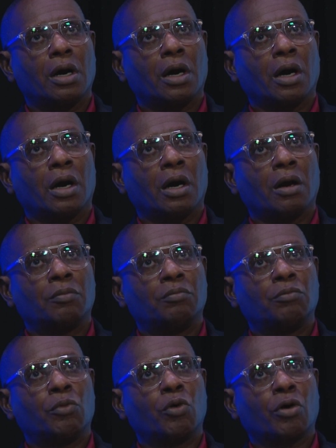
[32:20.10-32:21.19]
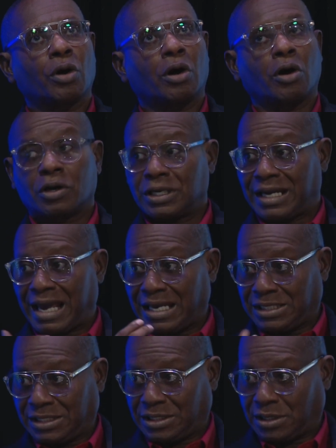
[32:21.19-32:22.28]
more
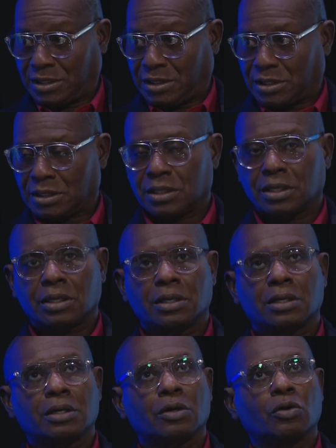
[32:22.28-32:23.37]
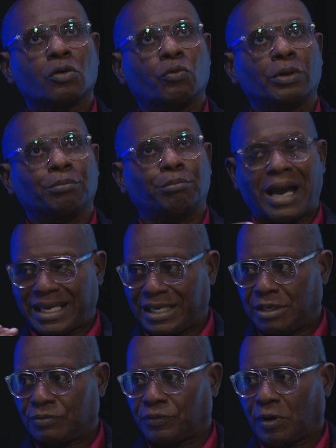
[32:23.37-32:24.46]
organized, with
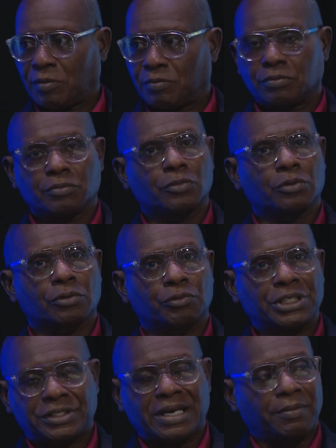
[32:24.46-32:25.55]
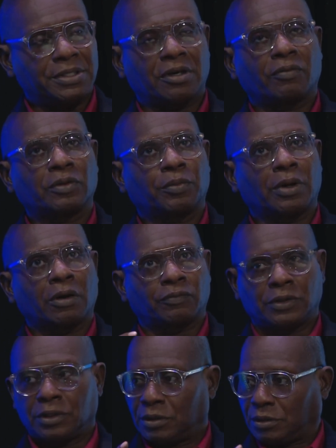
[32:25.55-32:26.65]
backing from rich segments of
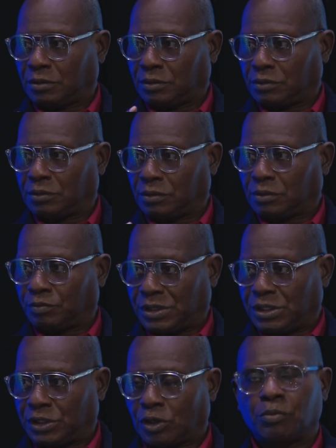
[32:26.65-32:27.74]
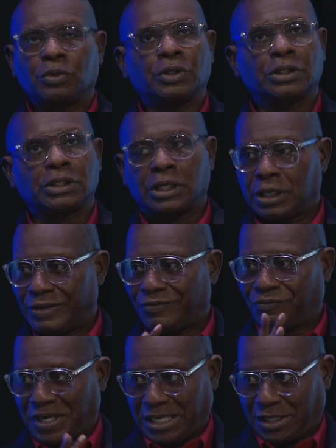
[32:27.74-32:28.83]
the business community,
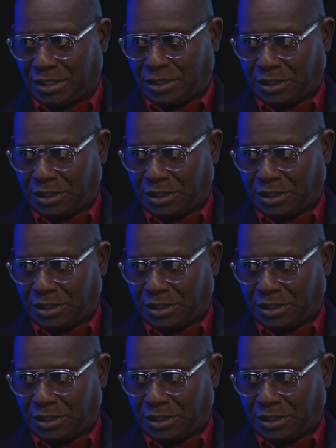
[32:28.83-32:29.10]
fail.